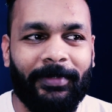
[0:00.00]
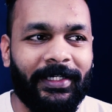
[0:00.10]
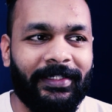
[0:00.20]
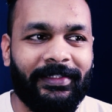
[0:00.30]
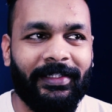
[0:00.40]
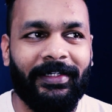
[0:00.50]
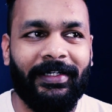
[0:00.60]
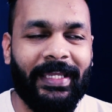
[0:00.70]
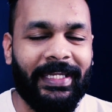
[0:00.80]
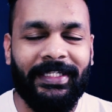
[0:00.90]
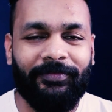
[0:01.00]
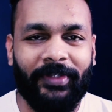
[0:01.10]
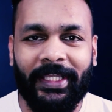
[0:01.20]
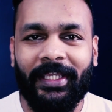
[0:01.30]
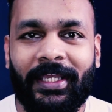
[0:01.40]
But
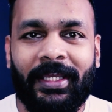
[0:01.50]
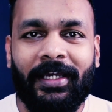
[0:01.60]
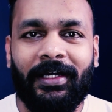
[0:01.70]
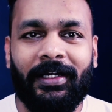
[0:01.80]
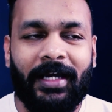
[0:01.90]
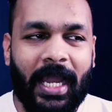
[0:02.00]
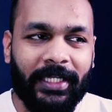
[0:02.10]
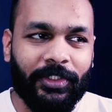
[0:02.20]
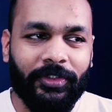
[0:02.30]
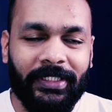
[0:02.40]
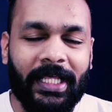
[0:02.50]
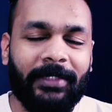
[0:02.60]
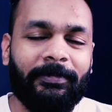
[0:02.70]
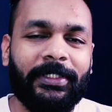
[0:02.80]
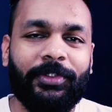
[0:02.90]
I couldn't
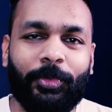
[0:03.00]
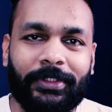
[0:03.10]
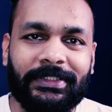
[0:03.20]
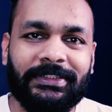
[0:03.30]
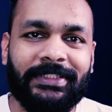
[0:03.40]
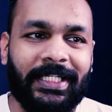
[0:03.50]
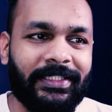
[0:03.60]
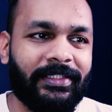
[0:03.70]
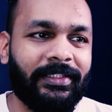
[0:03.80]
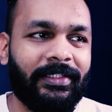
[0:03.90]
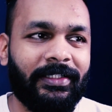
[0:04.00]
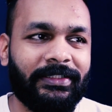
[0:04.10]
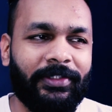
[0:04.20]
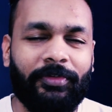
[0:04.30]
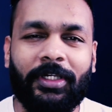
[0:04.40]
help but notice that
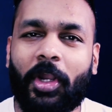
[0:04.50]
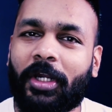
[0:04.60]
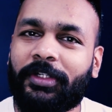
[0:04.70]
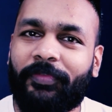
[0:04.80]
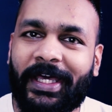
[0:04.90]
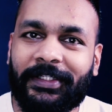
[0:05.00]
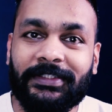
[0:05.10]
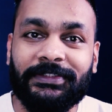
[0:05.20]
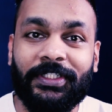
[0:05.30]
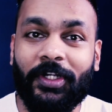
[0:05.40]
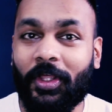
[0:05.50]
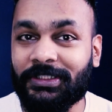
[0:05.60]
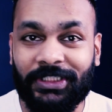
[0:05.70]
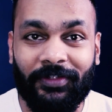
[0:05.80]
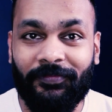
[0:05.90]
there were a lot of errors and
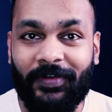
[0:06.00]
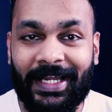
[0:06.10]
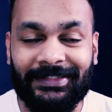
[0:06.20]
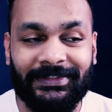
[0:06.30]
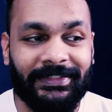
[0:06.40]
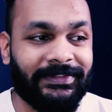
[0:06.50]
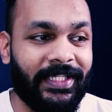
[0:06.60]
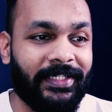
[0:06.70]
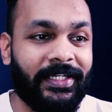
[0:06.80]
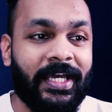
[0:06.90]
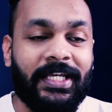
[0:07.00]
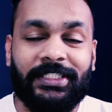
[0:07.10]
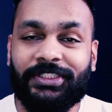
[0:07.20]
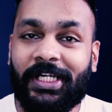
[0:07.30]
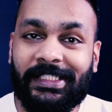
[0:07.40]
logical fallacies that
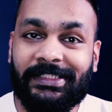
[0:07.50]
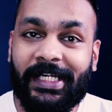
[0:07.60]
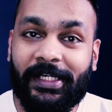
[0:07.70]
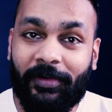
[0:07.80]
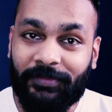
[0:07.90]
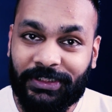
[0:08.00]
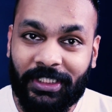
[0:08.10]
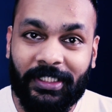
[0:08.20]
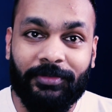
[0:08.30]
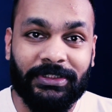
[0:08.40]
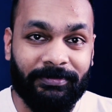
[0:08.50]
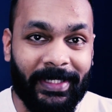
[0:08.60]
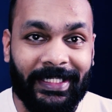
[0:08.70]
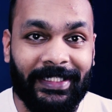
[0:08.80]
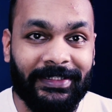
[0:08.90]
Sri Sri Ravishankar was
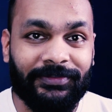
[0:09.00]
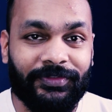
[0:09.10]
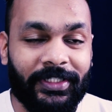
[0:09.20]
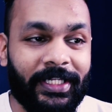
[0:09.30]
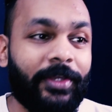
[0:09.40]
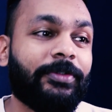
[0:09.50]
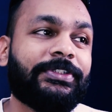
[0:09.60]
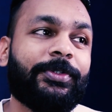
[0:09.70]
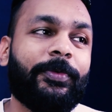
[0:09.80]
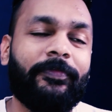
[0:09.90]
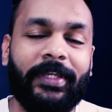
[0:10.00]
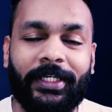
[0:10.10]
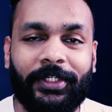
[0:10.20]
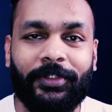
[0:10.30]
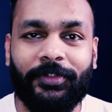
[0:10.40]
making in this video. So we're
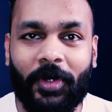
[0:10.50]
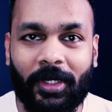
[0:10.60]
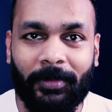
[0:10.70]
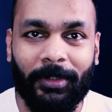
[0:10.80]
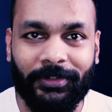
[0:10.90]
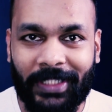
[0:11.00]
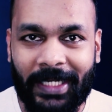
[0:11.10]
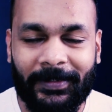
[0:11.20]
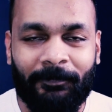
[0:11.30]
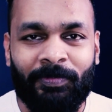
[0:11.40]
going to talk about that.